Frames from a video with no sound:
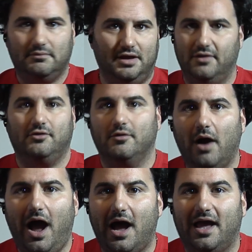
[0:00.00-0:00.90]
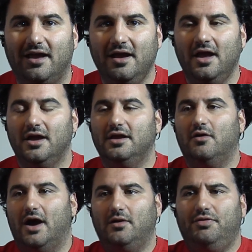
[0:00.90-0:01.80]
Either do I.
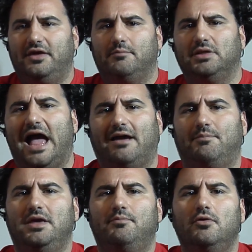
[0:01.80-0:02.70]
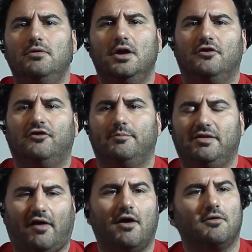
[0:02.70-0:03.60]
I don't think black people should be
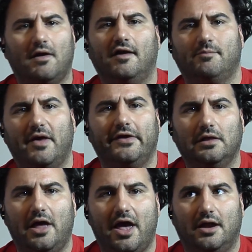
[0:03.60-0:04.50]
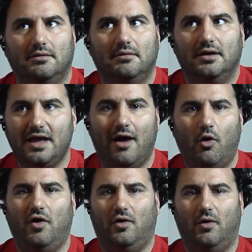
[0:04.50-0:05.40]
terrorized by the Klan. Yeah,
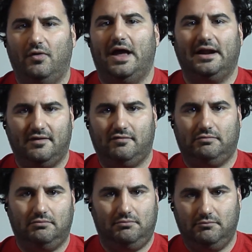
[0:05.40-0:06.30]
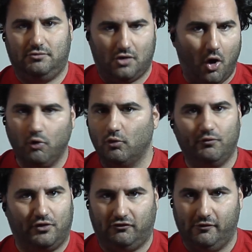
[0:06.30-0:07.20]
all that is total
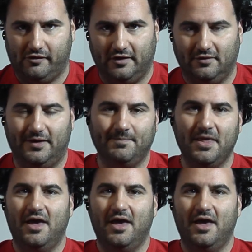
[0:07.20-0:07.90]
virtue signaling.